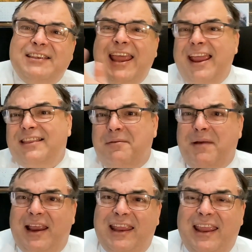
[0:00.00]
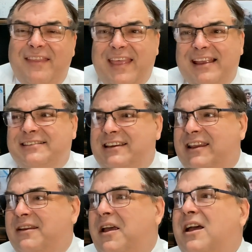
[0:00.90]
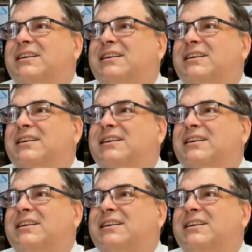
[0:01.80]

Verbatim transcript: take the money, and that's it.